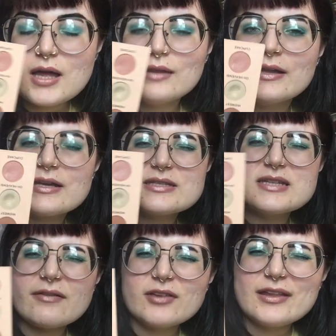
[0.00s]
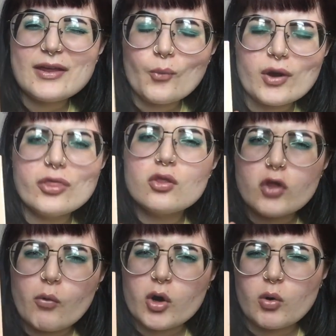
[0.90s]
Like, it's definitely like one of the
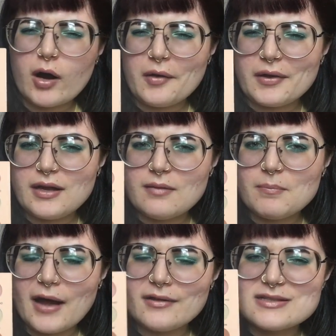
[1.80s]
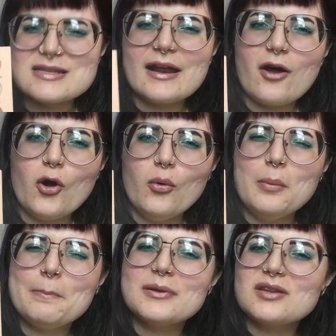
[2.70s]
lower quality palettes that I
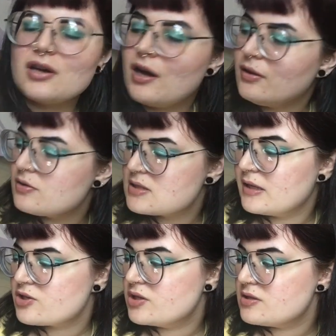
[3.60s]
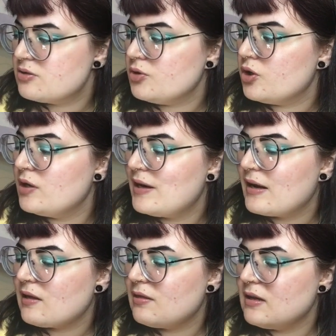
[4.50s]
own, but the color selection is so good,
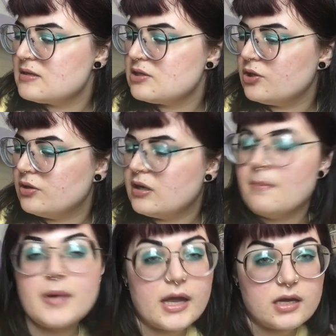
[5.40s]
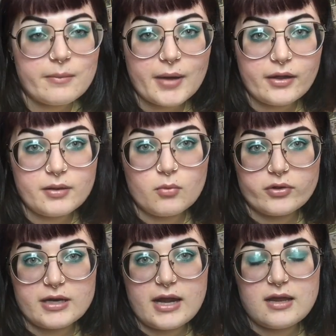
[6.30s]
and I think it's a good companion palette more
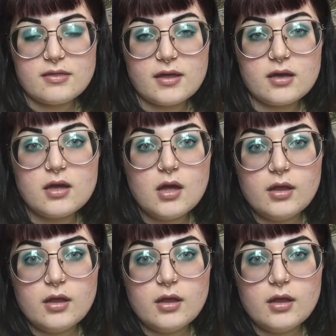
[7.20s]
than anything.